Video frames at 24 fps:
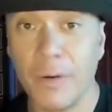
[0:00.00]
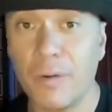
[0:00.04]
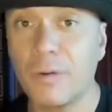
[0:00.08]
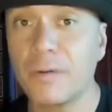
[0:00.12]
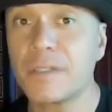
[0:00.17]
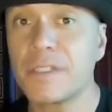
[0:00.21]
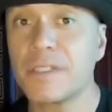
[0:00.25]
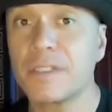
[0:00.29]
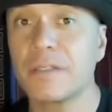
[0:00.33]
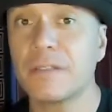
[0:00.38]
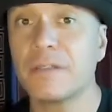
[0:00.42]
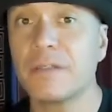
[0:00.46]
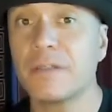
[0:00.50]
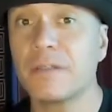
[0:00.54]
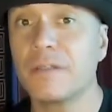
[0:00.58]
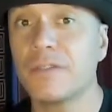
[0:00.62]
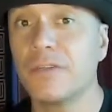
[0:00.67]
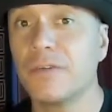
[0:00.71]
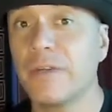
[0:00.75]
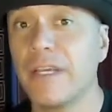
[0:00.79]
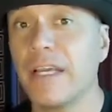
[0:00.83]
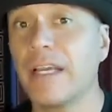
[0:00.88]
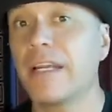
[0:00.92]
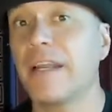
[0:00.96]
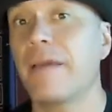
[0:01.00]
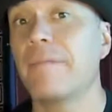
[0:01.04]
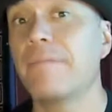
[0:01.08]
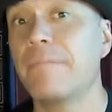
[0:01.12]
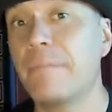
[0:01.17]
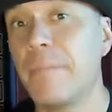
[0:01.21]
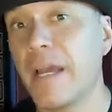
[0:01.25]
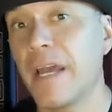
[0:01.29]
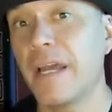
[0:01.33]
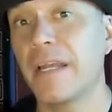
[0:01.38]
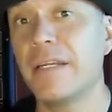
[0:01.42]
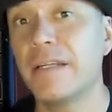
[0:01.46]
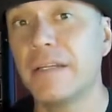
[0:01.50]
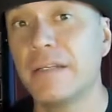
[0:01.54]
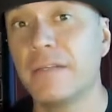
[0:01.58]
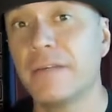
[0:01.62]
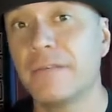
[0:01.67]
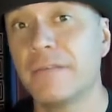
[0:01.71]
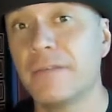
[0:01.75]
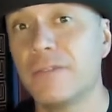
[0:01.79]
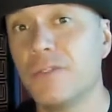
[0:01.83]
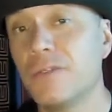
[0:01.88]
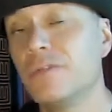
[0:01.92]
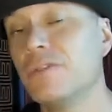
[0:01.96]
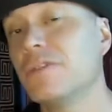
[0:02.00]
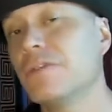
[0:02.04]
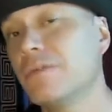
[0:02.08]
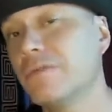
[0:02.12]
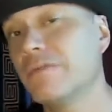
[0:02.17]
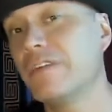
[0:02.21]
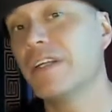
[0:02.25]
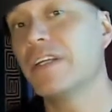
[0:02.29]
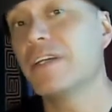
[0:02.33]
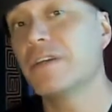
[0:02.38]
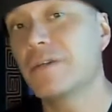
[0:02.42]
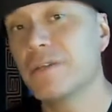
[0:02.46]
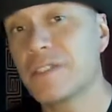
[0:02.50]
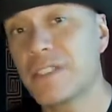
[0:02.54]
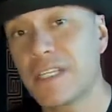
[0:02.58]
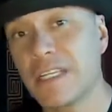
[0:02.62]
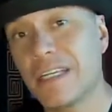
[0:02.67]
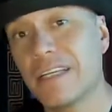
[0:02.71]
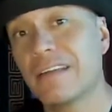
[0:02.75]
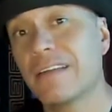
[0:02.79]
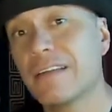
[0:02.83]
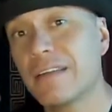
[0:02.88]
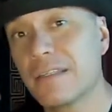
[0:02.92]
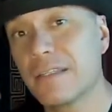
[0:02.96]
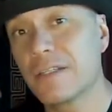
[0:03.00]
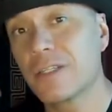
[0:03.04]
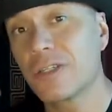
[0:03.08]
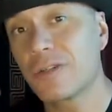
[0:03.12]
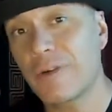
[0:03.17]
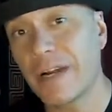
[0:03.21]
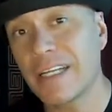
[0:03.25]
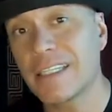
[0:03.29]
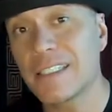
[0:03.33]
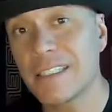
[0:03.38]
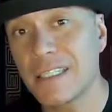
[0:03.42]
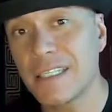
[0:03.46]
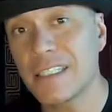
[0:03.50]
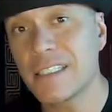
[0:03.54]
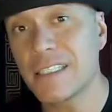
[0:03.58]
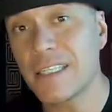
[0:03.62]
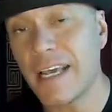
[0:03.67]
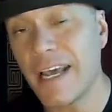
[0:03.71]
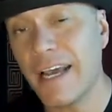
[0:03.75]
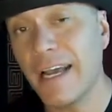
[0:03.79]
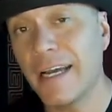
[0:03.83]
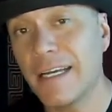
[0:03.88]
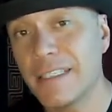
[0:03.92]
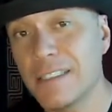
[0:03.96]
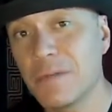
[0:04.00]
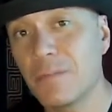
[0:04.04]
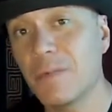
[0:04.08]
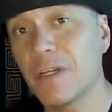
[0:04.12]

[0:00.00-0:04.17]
embed YouTube videos in Craigslist ads,